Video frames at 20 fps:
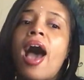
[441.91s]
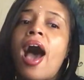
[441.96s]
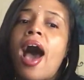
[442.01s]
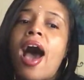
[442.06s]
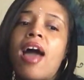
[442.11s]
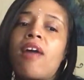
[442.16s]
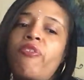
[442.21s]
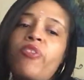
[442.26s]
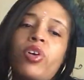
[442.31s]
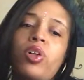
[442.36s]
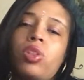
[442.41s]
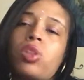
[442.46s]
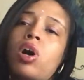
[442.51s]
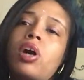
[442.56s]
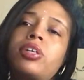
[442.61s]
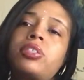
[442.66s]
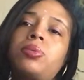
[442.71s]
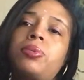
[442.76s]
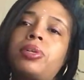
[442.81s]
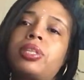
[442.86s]
I feel
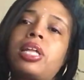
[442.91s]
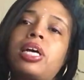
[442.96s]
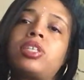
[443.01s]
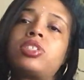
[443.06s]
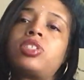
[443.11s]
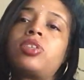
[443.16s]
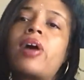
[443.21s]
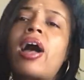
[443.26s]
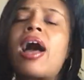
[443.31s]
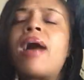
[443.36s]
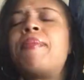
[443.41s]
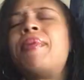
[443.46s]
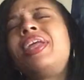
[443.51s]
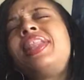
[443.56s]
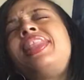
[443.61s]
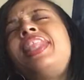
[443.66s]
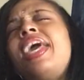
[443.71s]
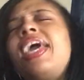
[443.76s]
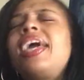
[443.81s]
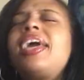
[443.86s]
lost without you. I've
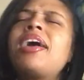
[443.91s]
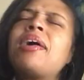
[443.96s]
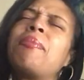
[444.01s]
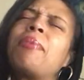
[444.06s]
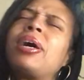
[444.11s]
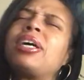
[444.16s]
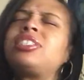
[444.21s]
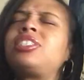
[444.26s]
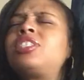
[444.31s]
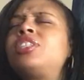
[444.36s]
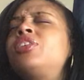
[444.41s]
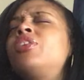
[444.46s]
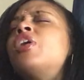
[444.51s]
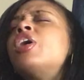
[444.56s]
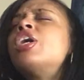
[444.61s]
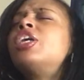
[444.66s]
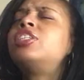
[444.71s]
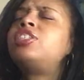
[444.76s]
been thinking about you.